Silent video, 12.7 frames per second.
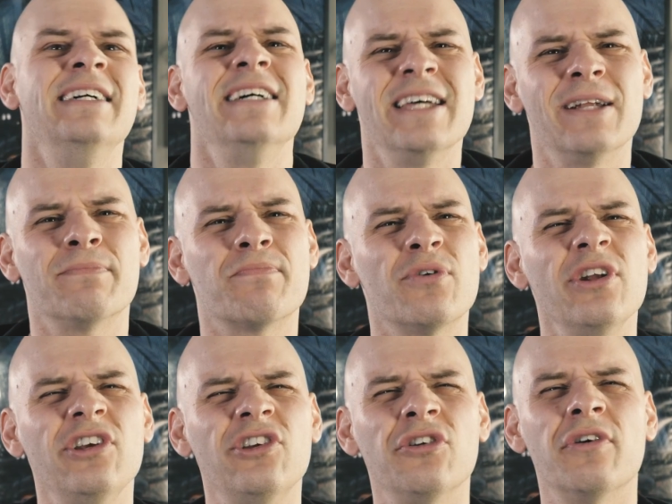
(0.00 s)
And I'm
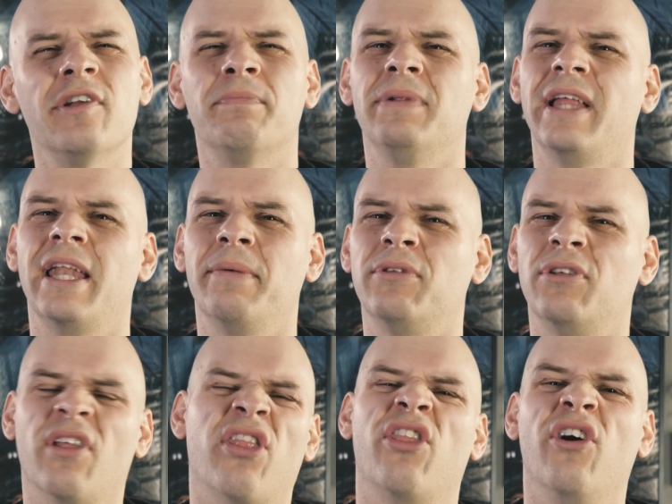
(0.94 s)
pretty sure he's played up
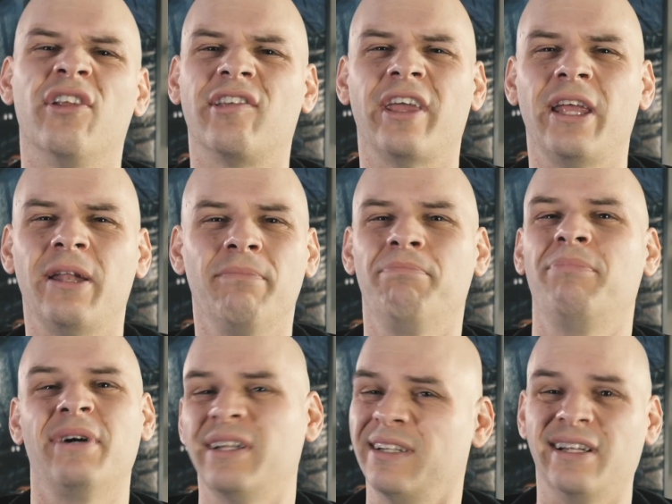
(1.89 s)
to 13,
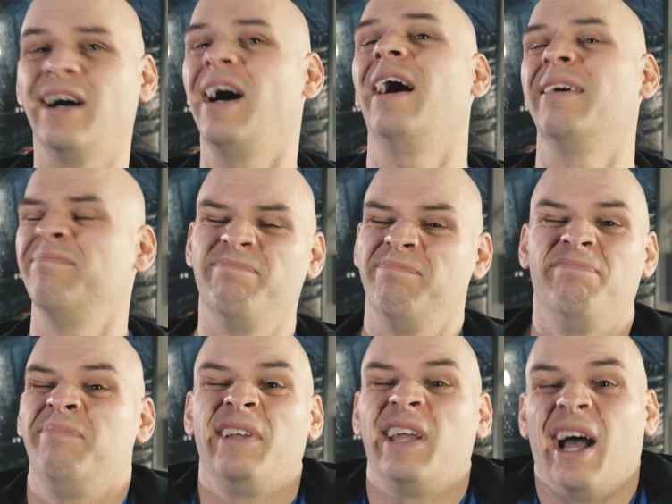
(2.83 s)
but I
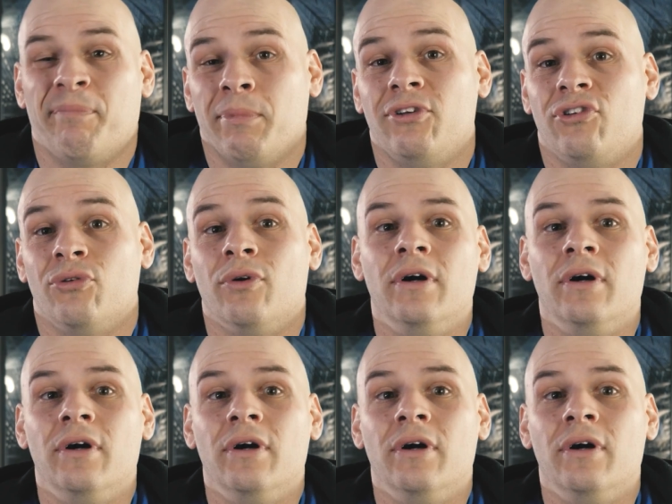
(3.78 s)
can't be sure.